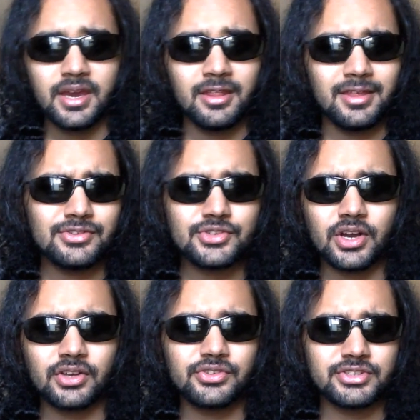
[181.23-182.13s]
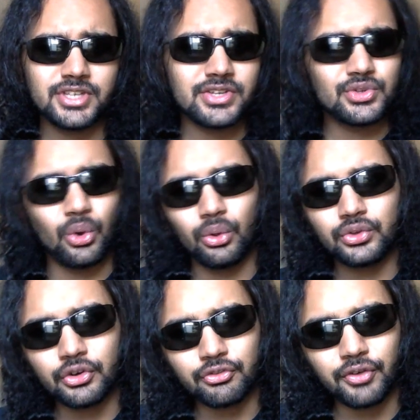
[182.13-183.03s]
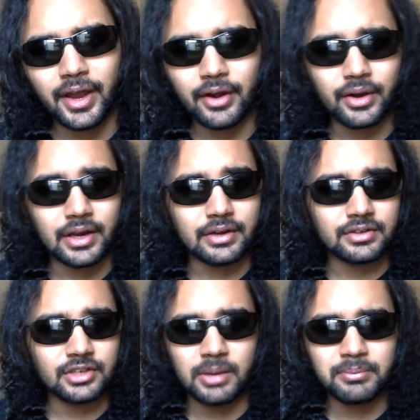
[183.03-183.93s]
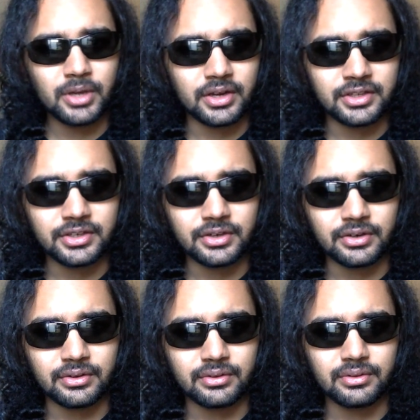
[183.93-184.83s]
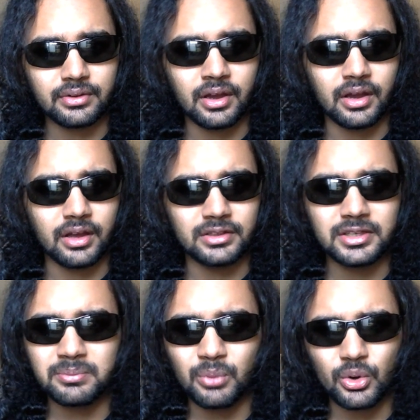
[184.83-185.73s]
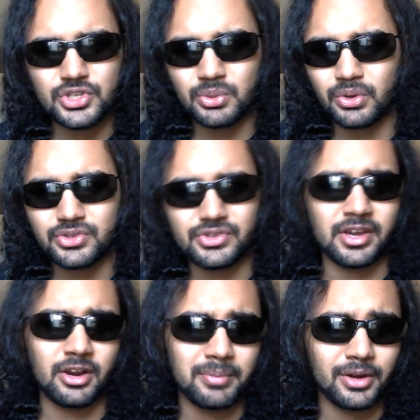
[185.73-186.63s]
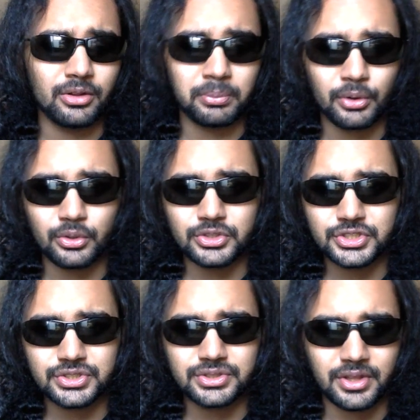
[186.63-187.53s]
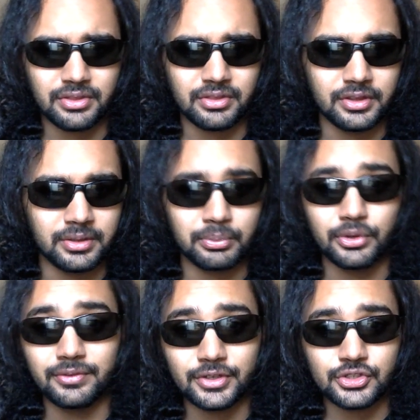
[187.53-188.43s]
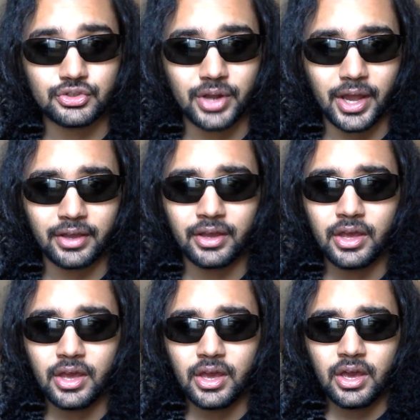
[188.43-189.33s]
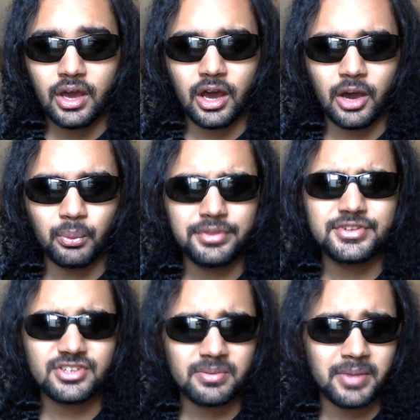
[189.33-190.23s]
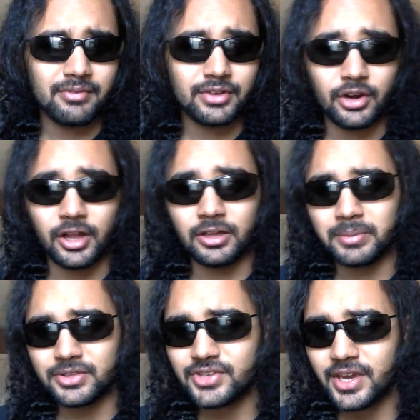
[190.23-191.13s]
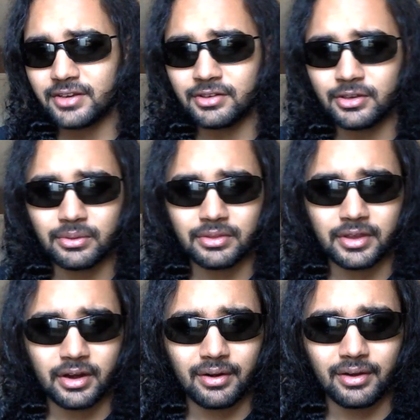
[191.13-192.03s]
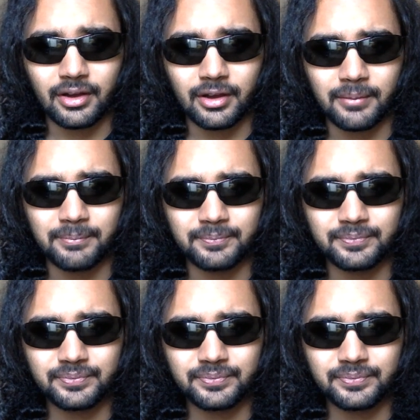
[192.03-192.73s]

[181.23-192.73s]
then songs such as Hold Your Fire and Come Not Here uh, lean more towards the hair metal approach than the previous track, uh, with some heavier elements added here and there. Um,